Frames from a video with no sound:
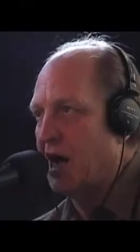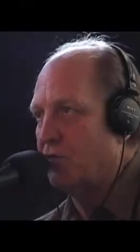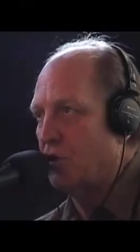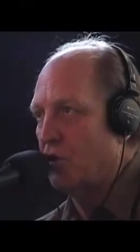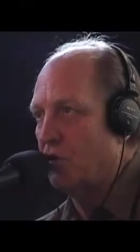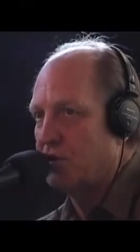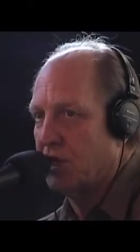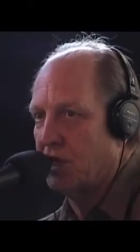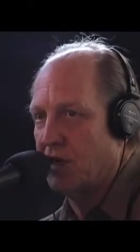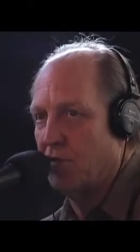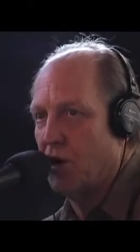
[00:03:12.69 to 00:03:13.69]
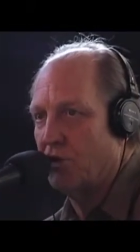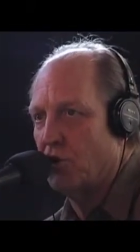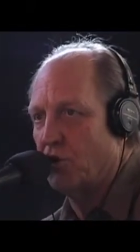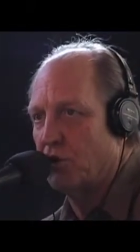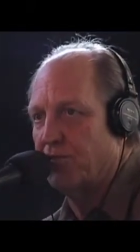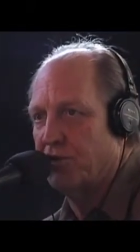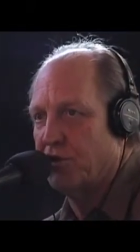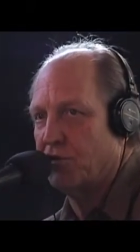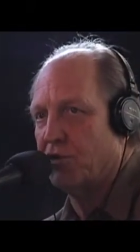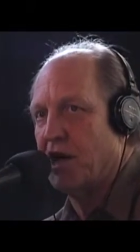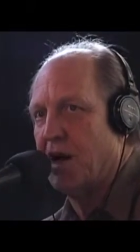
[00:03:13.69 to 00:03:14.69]
Don Rose, a well-known
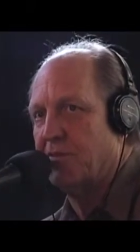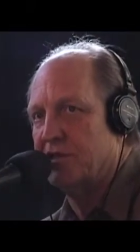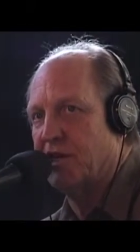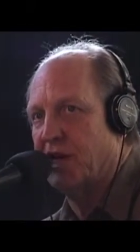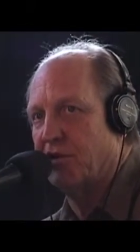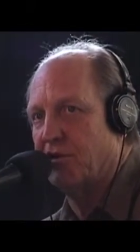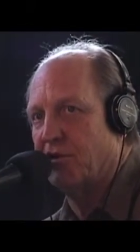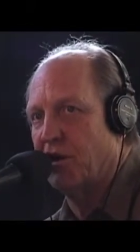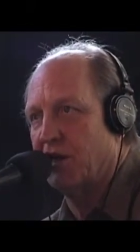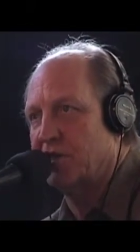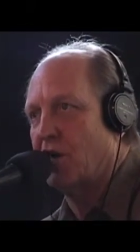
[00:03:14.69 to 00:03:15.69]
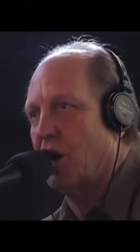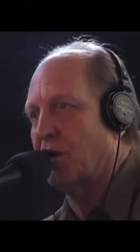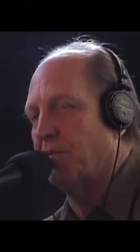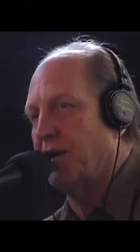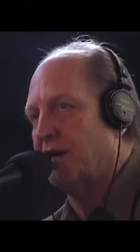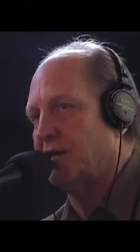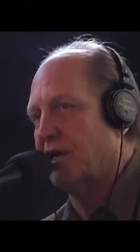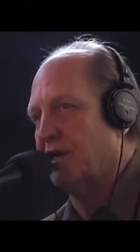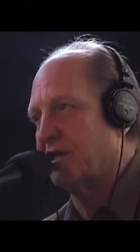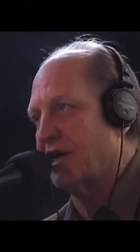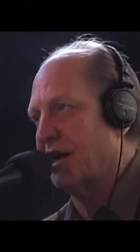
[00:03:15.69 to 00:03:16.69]
political commentator, talk about
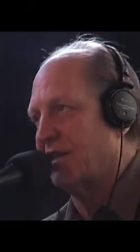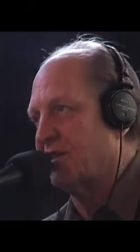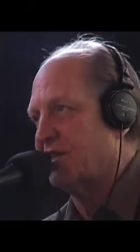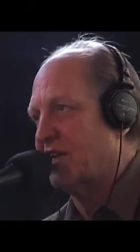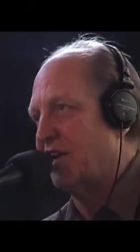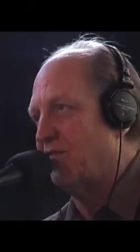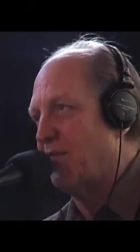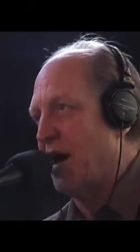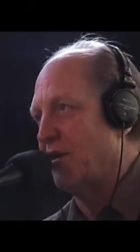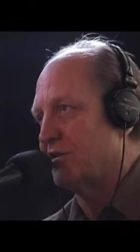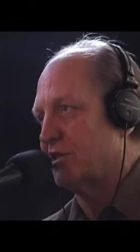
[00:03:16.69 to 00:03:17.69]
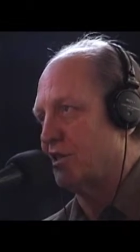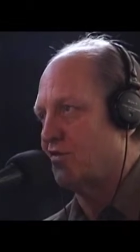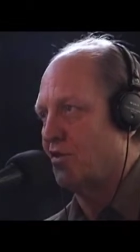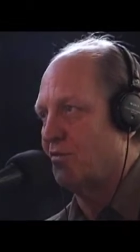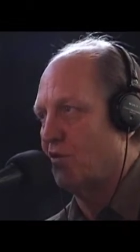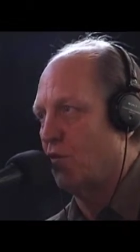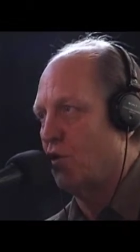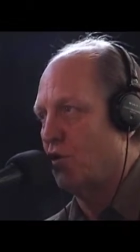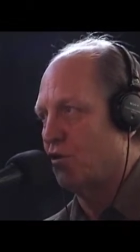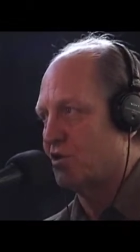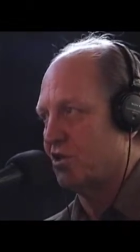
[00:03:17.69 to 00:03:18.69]
kind of the state of politics from the
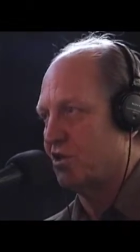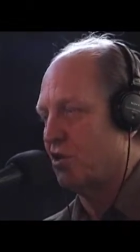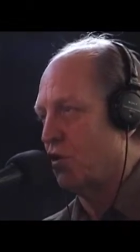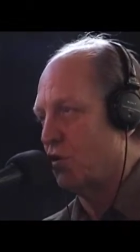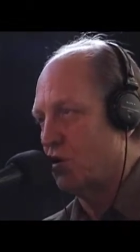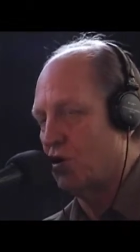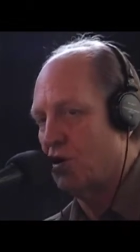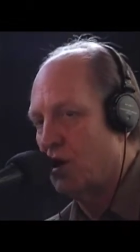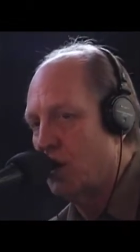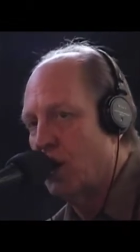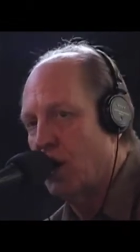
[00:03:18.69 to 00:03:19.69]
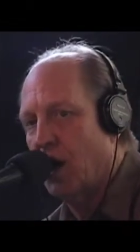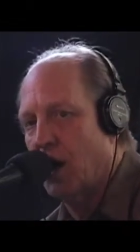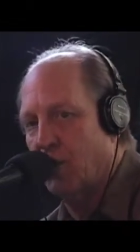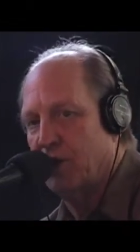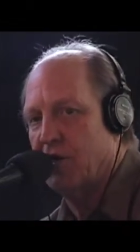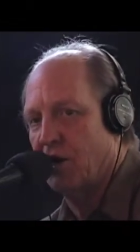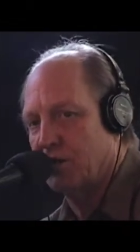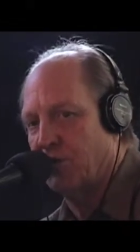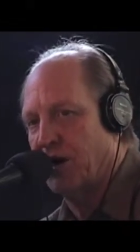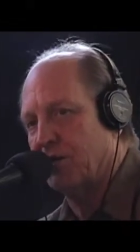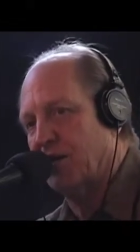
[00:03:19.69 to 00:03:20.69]
world to the local. We
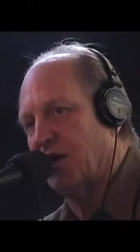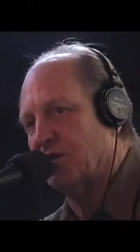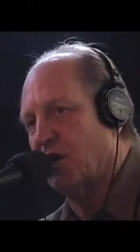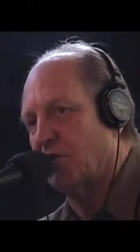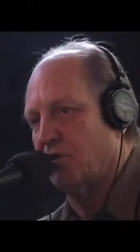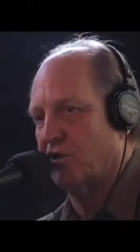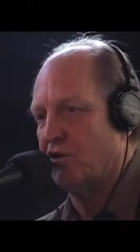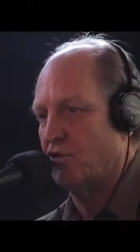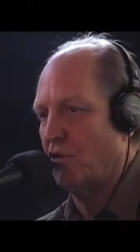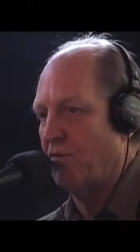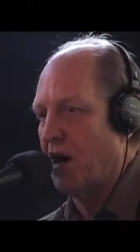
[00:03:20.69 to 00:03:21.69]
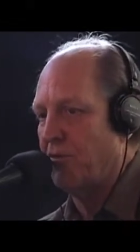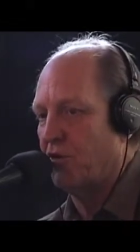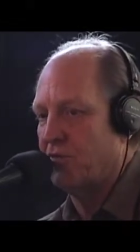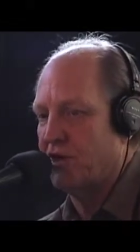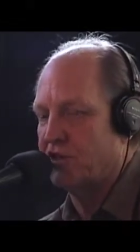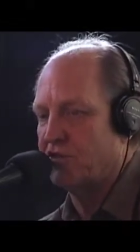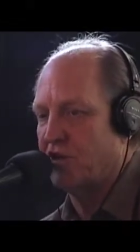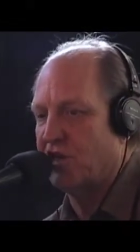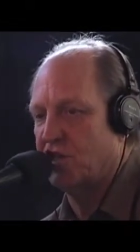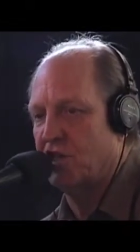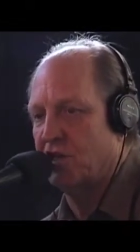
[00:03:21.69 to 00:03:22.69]
talked about things under the new Obama
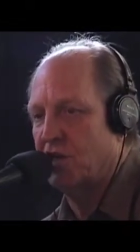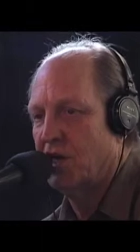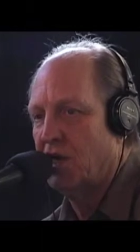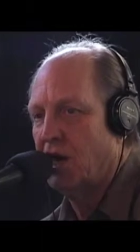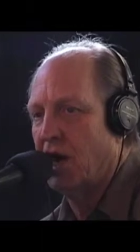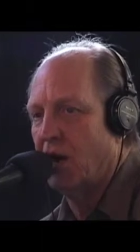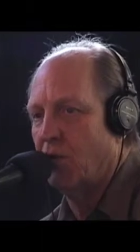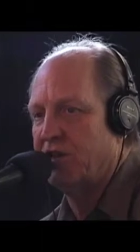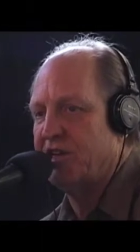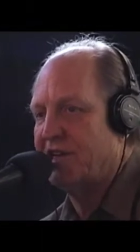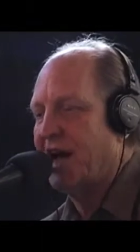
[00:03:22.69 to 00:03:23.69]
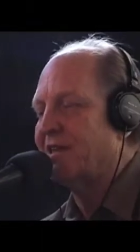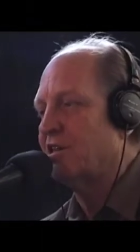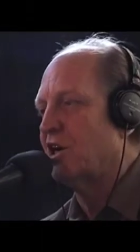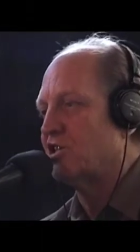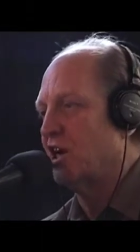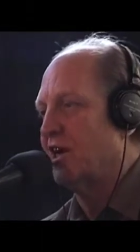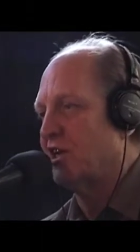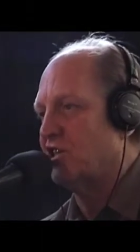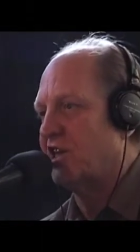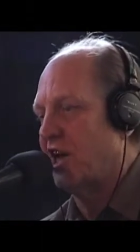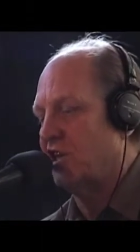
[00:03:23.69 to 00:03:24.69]
administration. We did not touch on
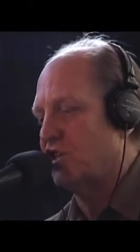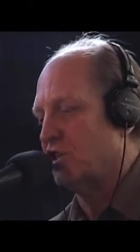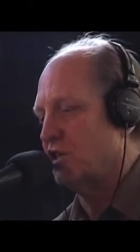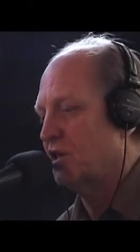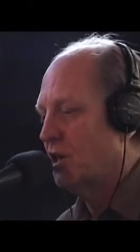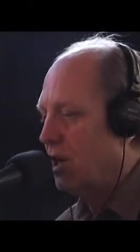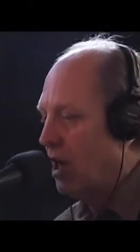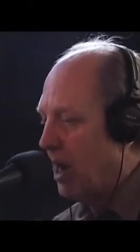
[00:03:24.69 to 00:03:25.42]
education.